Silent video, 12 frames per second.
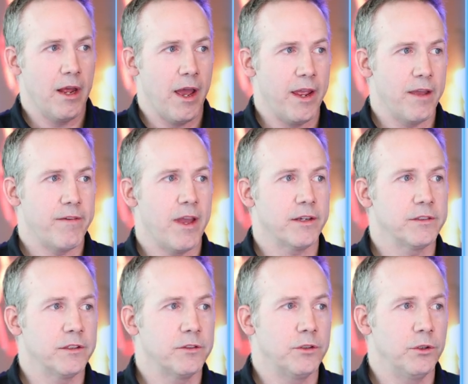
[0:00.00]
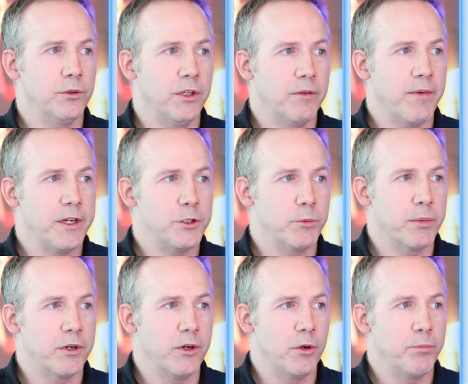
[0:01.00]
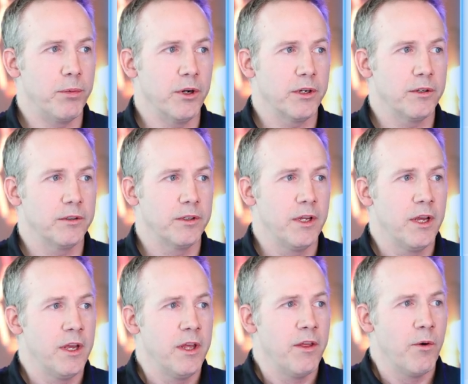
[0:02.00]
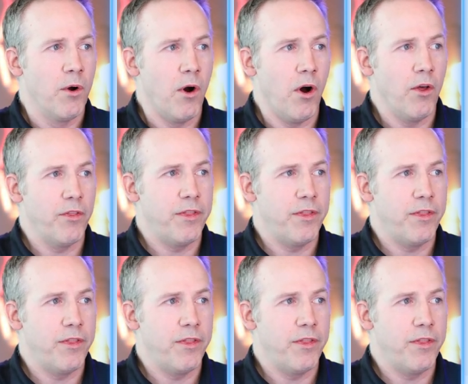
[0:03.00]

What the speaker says: I have access to in my Jupyter Notebook. All